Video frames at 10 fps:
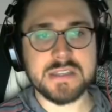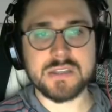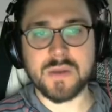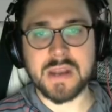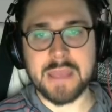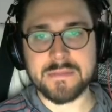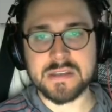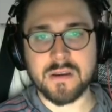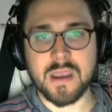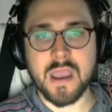it's running
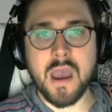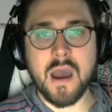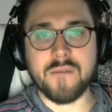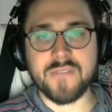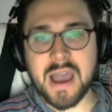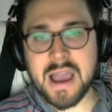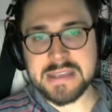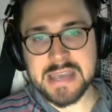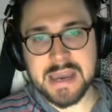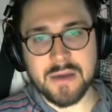Emissary of the High
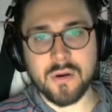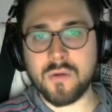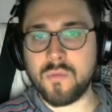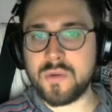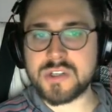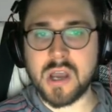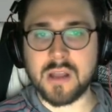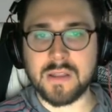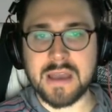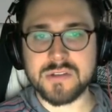Tower, which
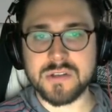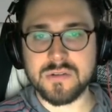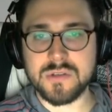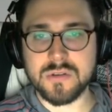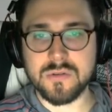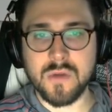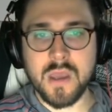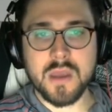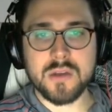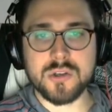allows you to
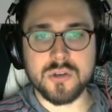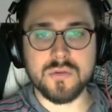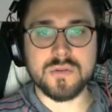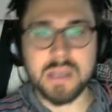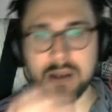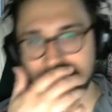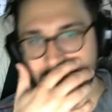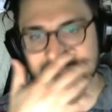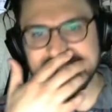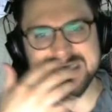choose an
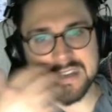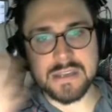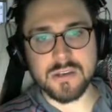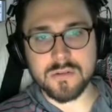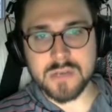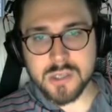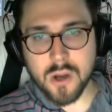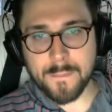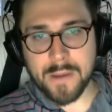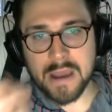event in your
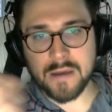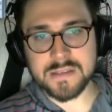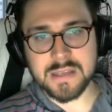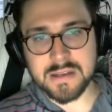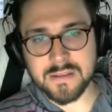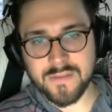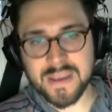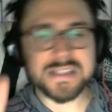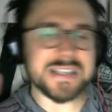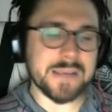discard pile until the end of the
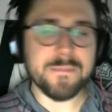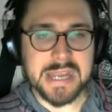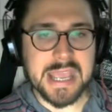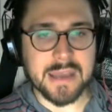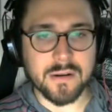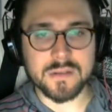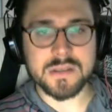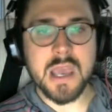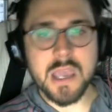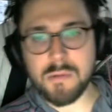phase. It's like a mini Annals.
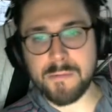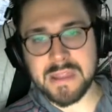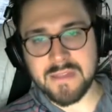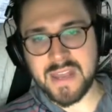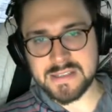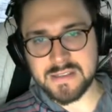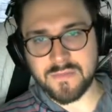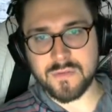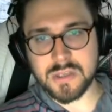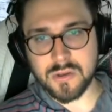You may play the event as if
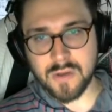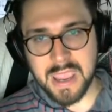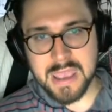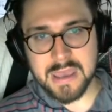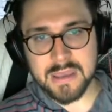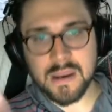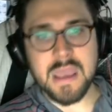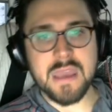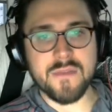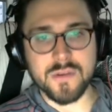it was in your hand.
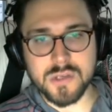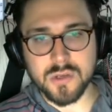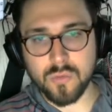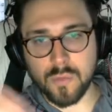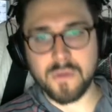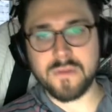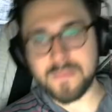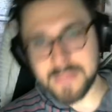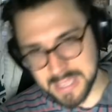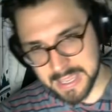If you do, remove it
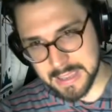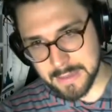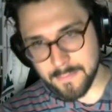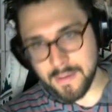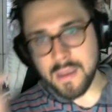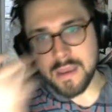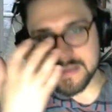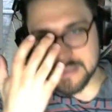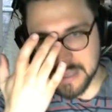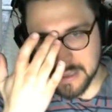from the game
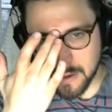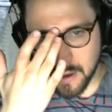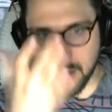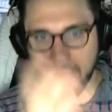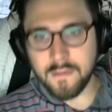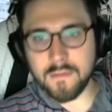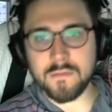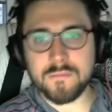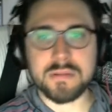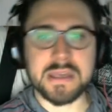instead
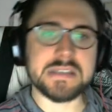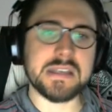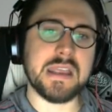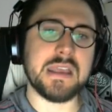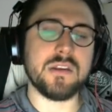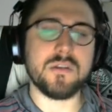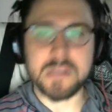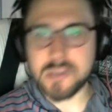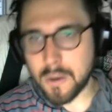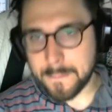of placing it in your
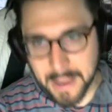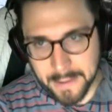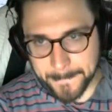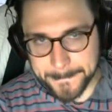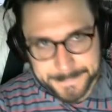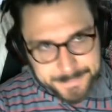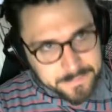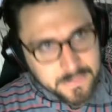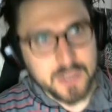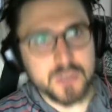discard pile.
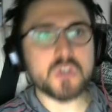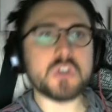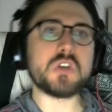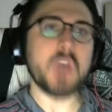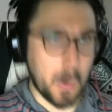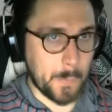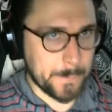So,